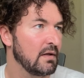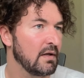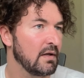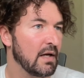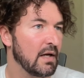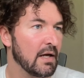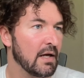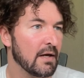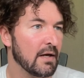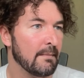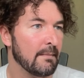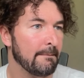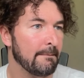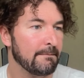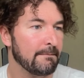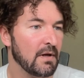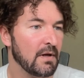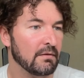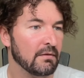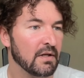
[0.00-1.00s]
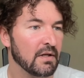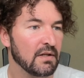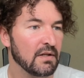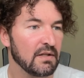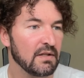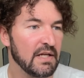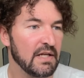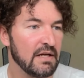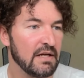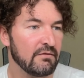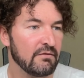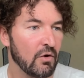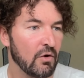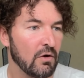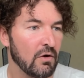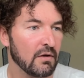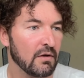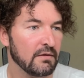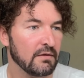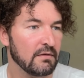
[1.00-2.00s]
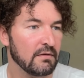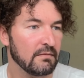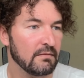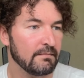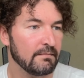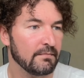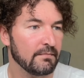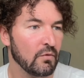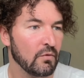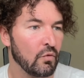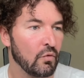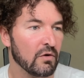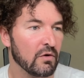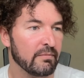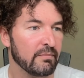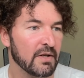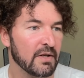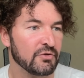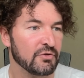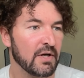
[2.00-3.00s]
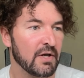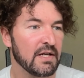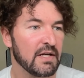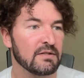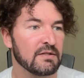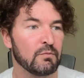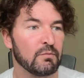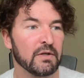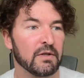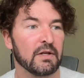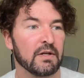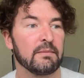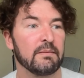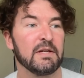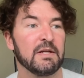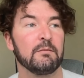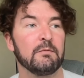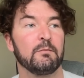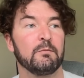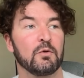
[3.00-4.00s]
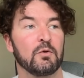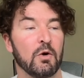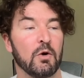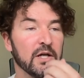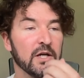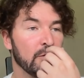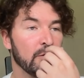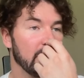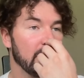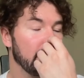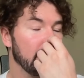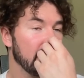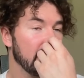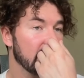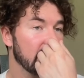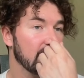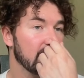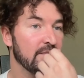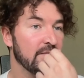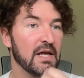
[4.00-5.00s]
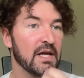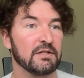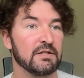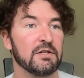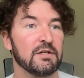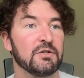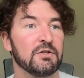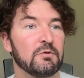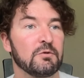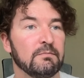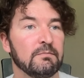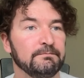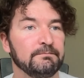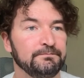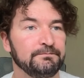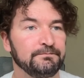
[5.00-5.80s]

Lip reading: I'm going to leave on all of my trades. We're going to be quite quick with this compared to usual